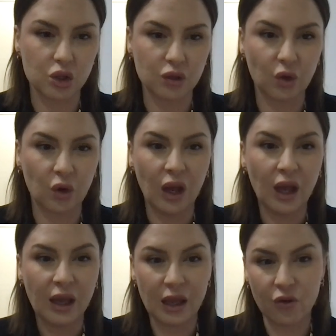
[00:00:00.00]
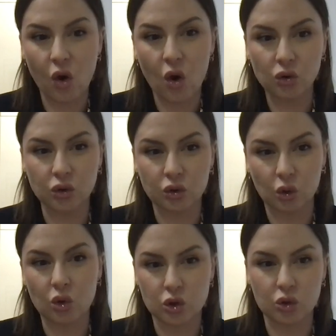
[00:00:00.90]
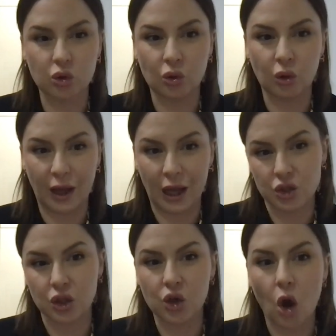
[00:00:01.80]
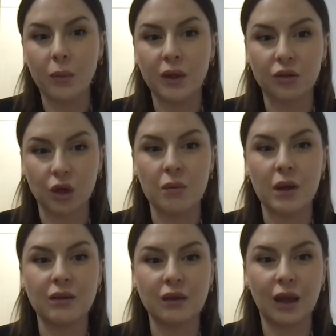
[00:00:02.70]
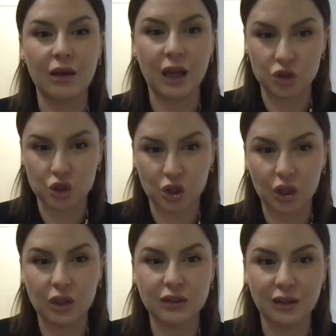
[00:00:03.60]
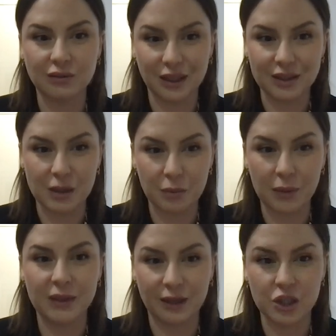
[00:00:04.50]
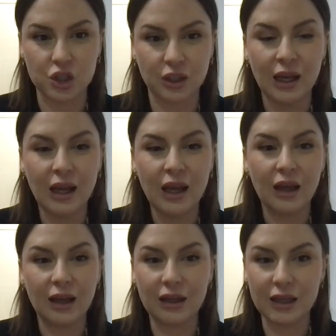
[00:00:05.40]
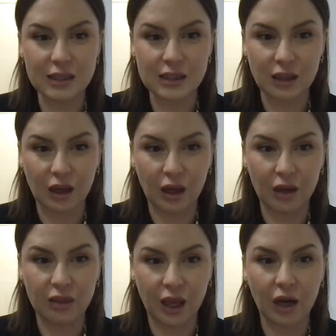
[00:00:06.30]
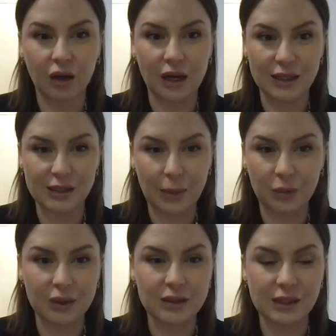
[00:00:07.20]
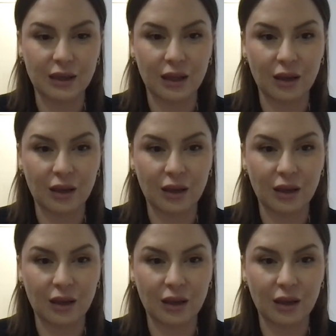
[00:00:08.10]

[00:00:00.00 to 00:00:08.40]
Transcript: Kosovo, have all the tools to actually come in agreement and ensure that its implementation. It is their acceptance